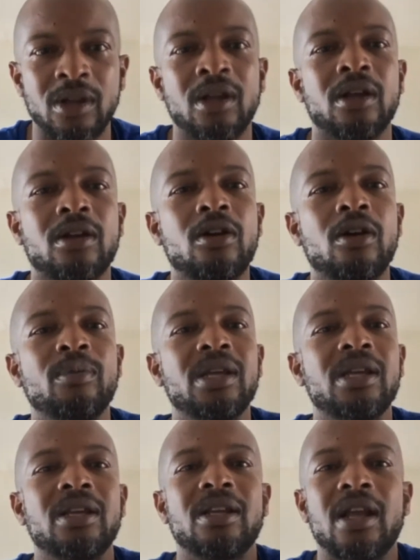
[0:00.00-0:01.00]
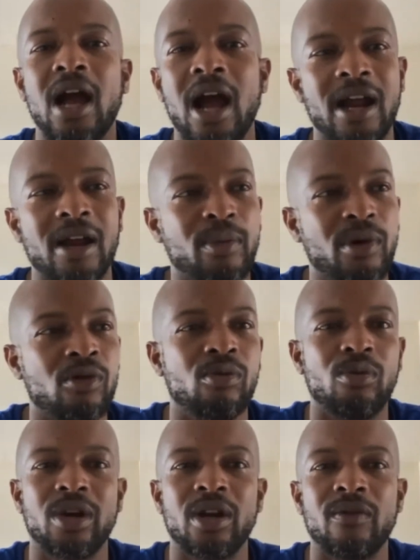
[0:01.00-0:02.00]
come in and, all right, boom,
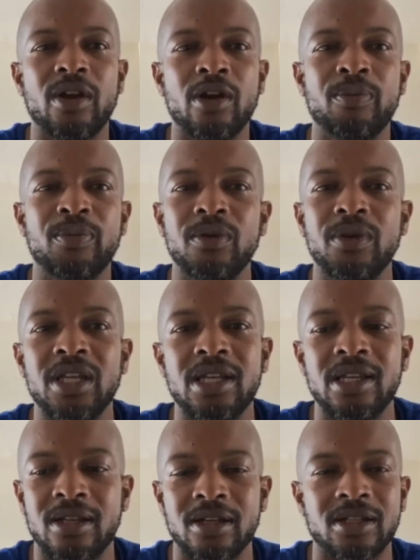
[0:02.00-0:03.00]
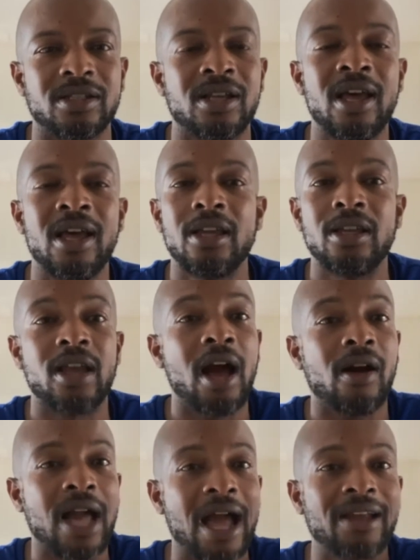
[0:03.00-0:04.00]
whatever help you need. Cause
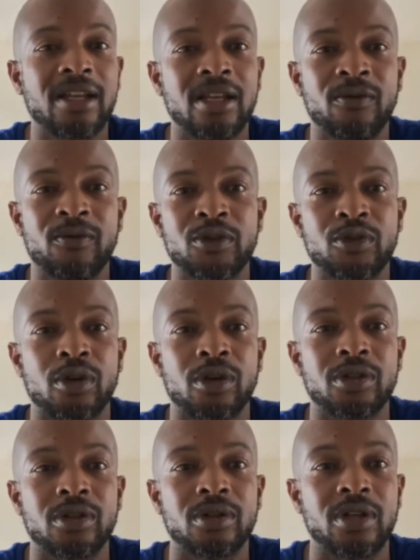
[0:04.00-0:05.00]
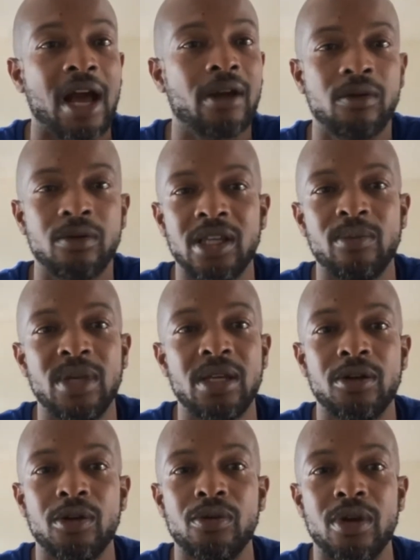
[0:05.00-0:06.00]
y'all got the infrastructure. Y'all don't need me to
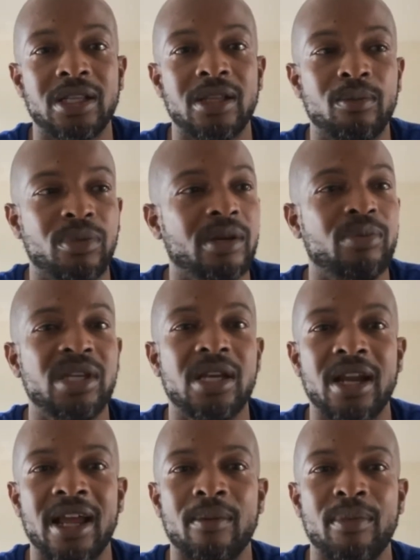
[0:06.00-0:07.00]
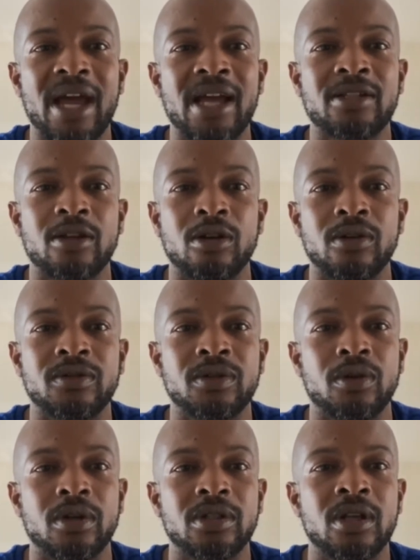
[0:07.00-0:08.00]
do nothing but be an ambassador of
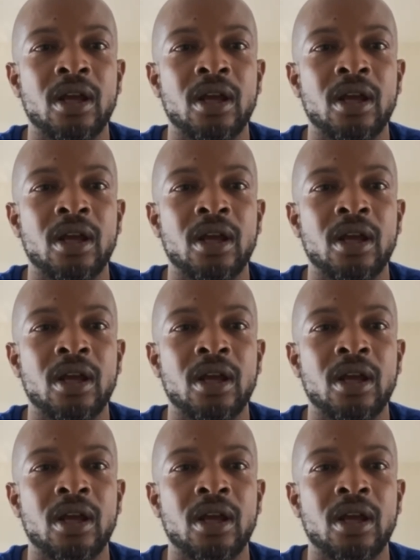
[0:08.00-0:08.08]
sorts.